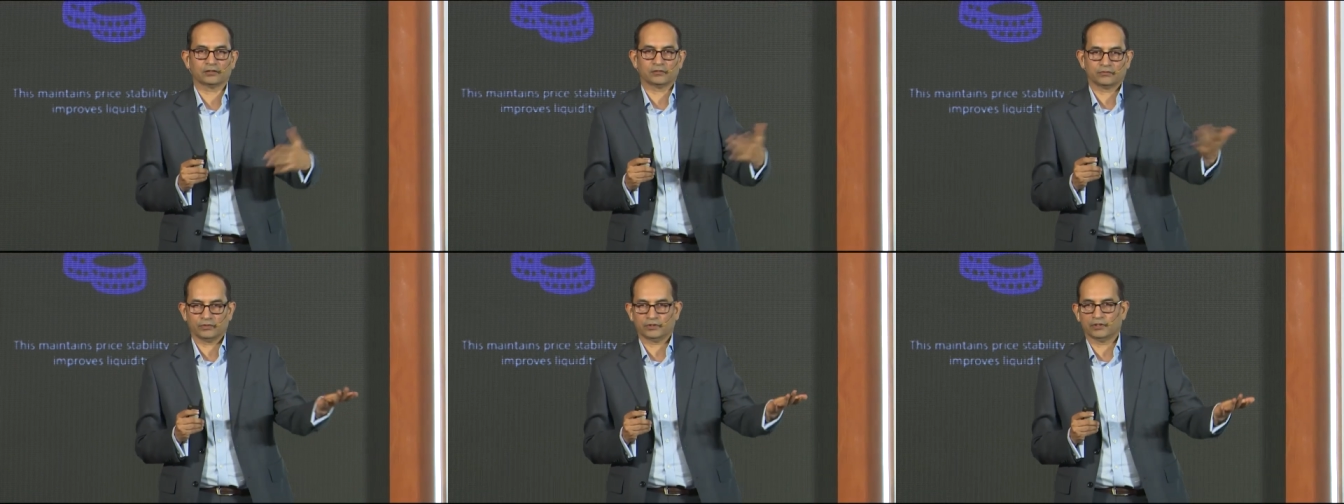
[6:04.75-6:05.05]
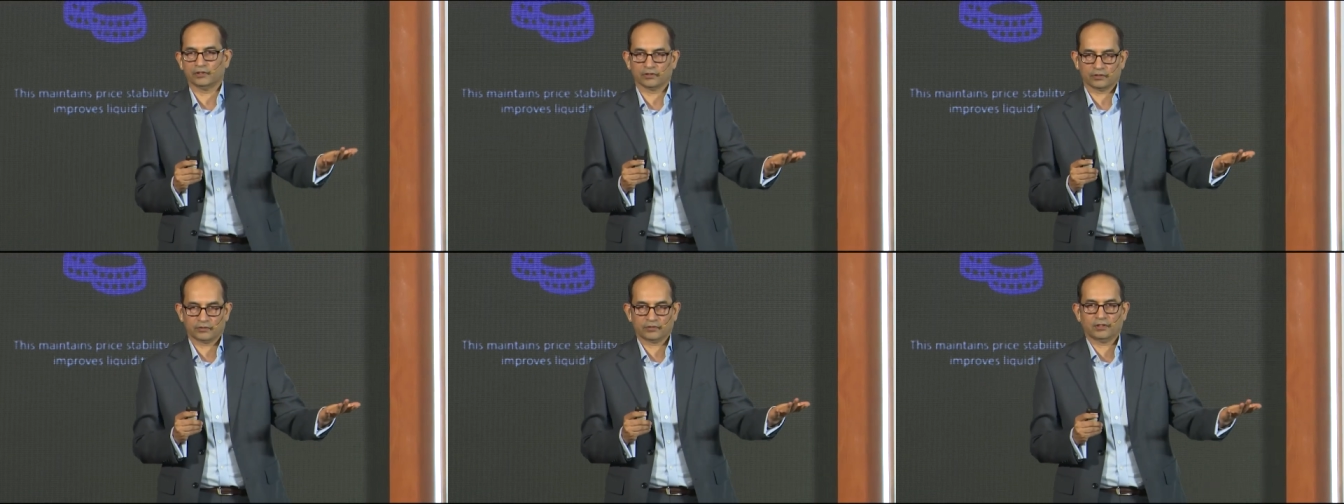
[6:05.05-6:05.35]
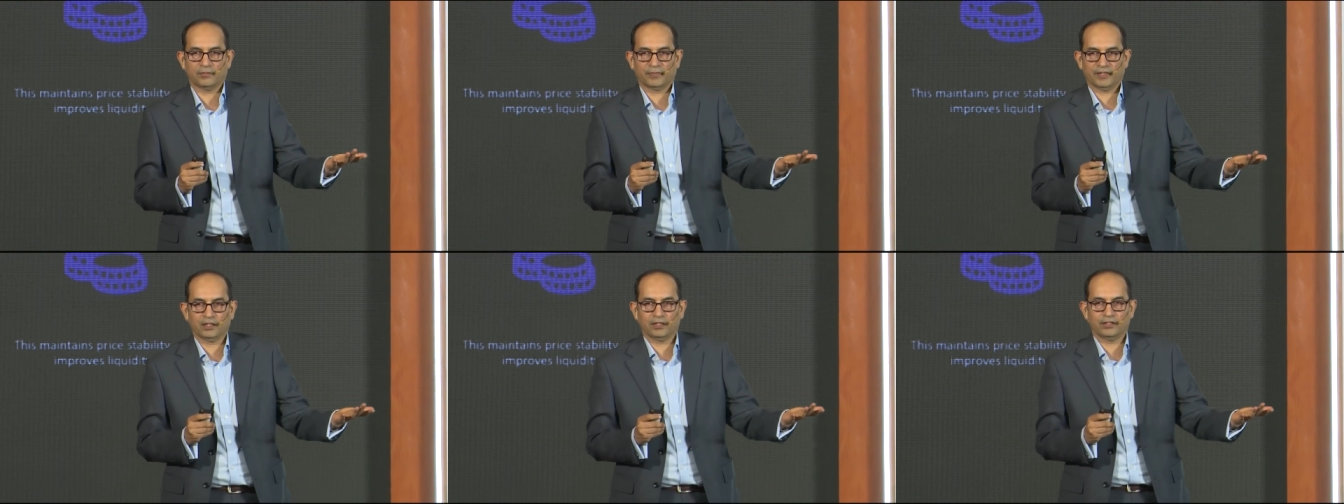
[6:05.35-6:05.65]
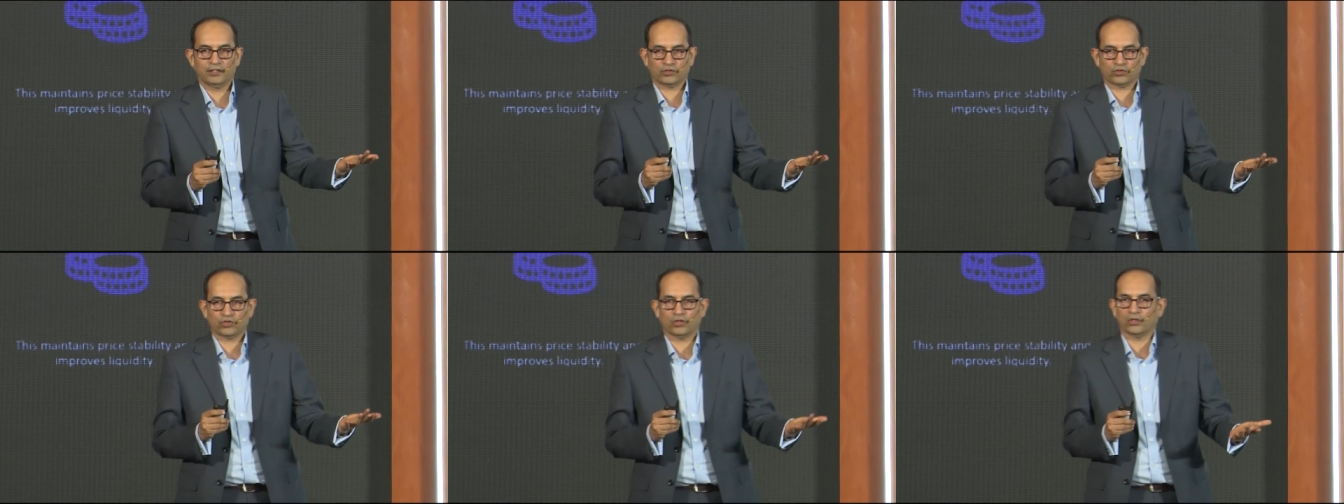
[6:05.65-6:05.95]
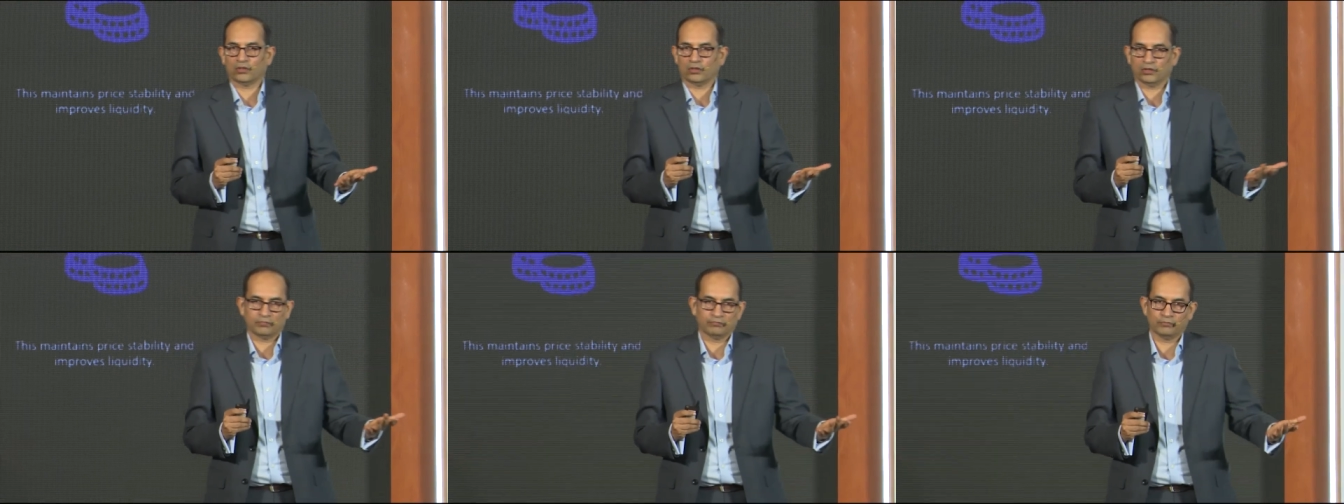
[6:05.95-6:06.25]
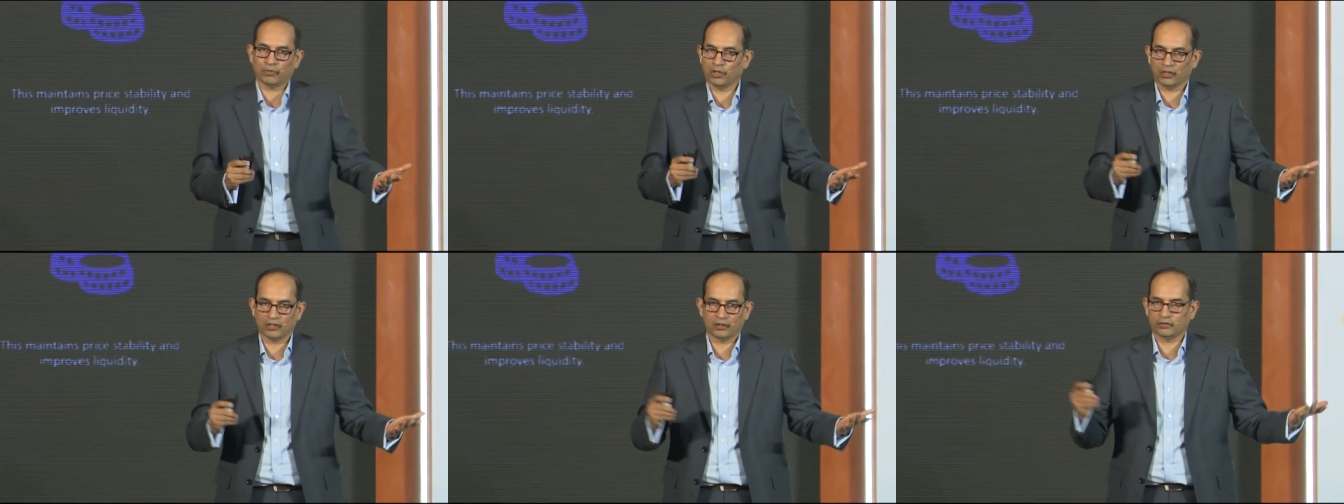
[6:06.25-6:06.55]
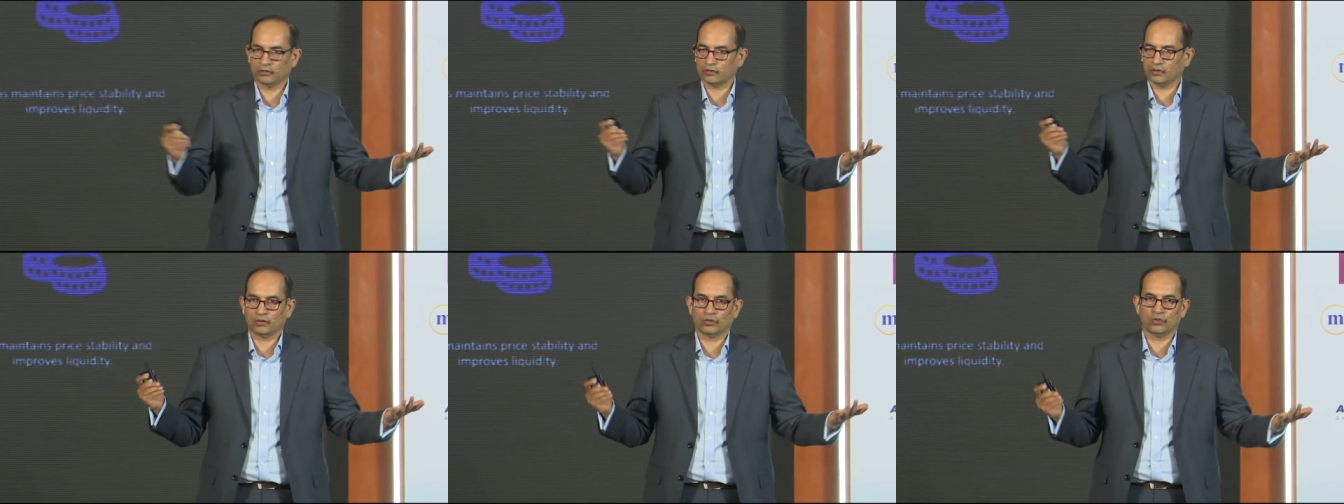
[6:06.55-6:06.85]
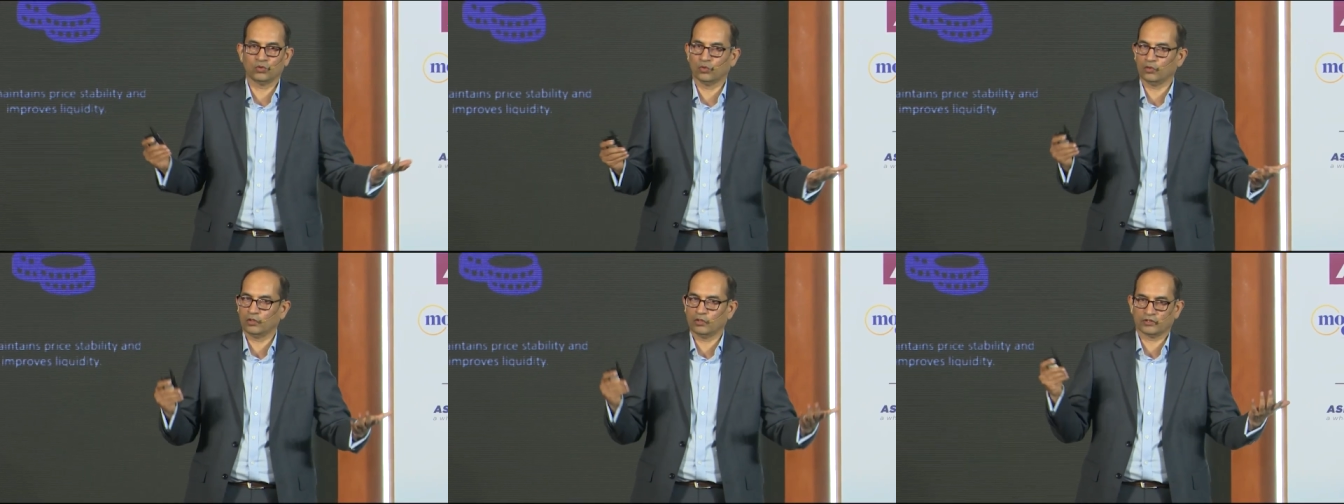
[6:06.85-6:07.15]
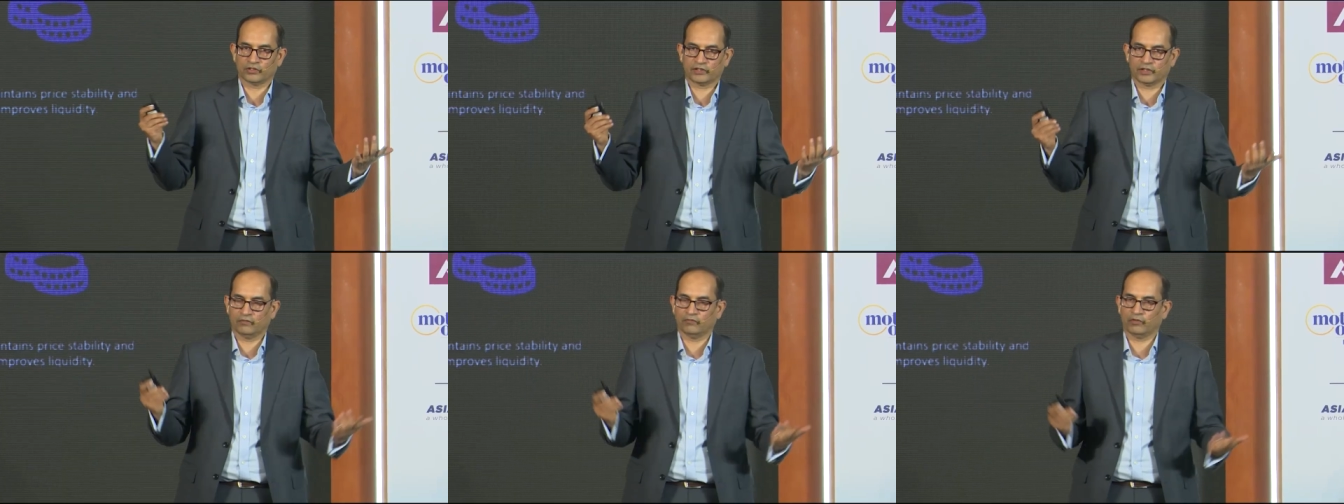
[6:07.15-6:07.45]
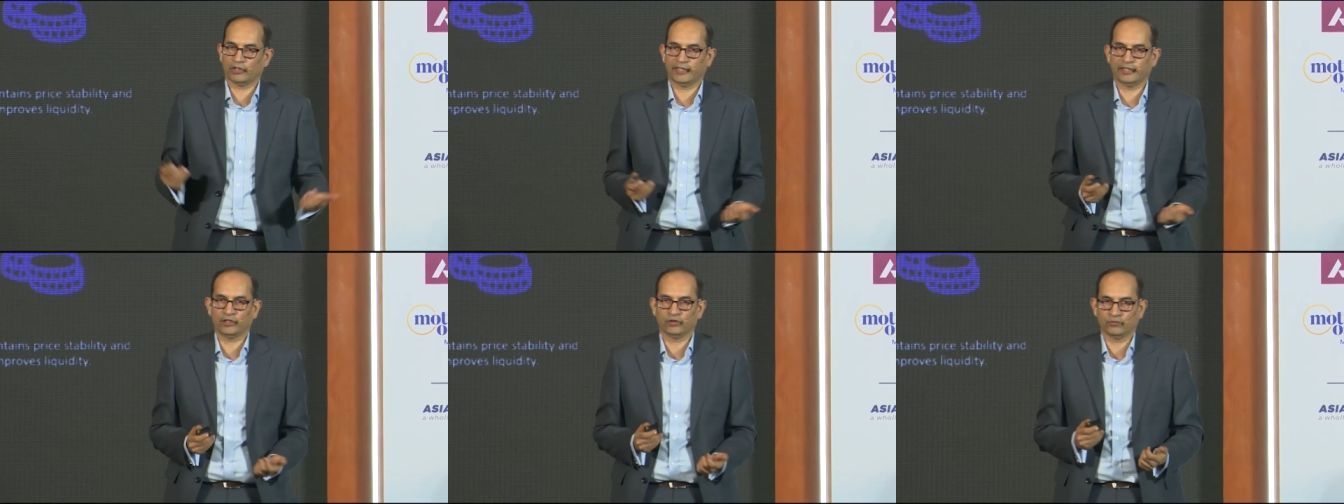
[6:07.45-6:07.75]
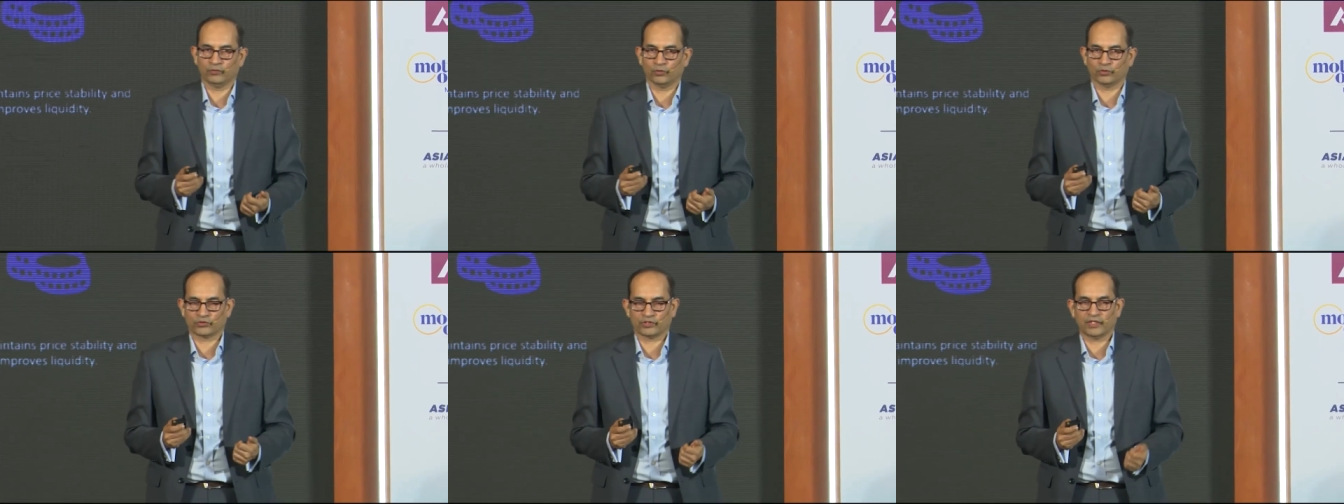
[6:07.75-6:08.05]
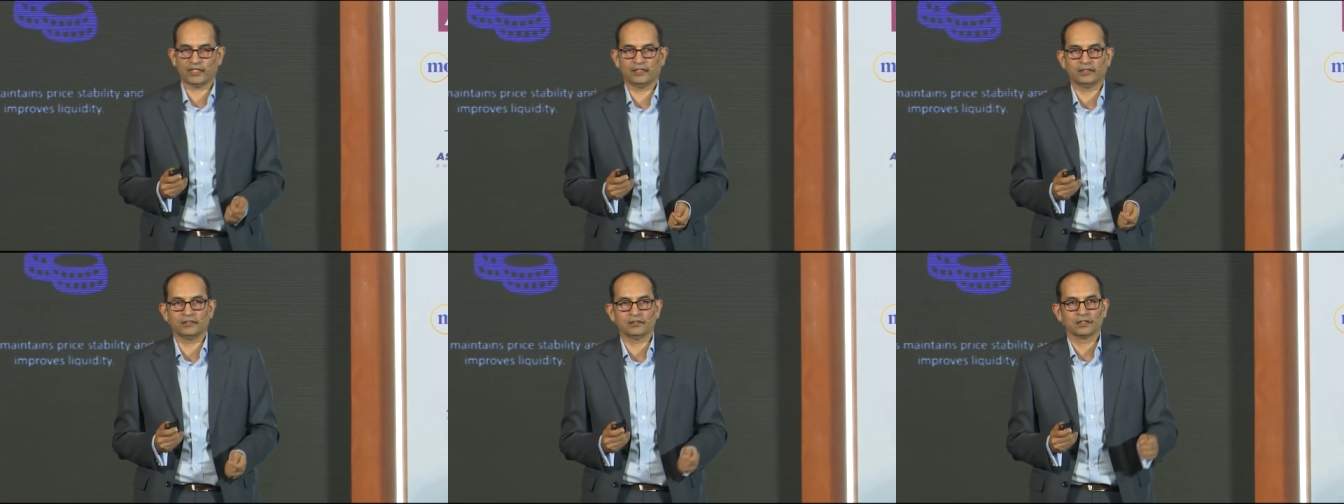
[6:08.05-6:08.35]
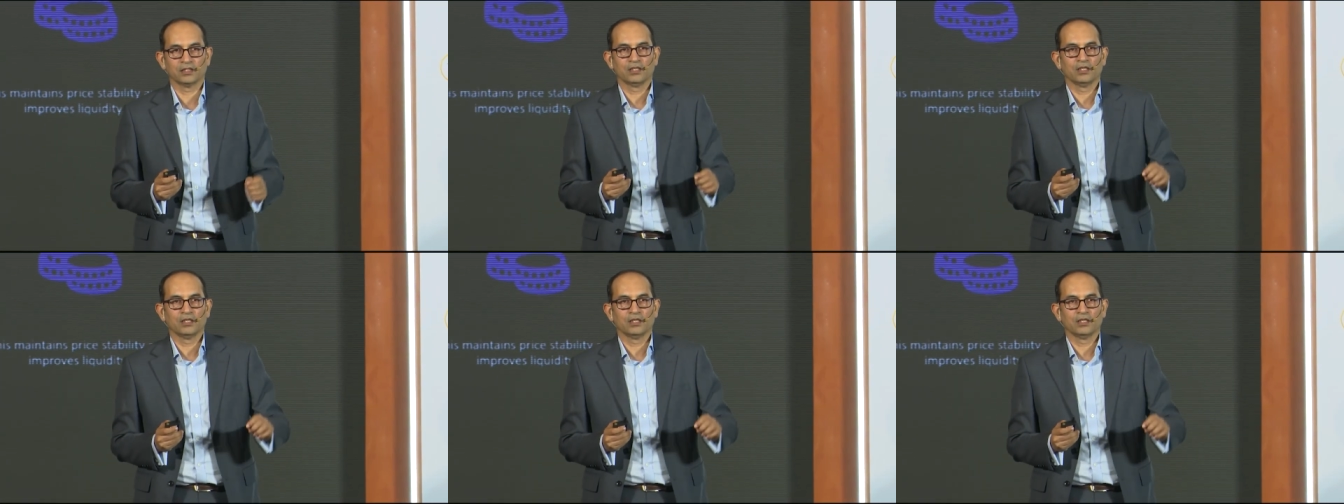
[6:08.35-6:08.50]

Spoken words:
which is typically stock or bonds or gold or silver, or any of those things,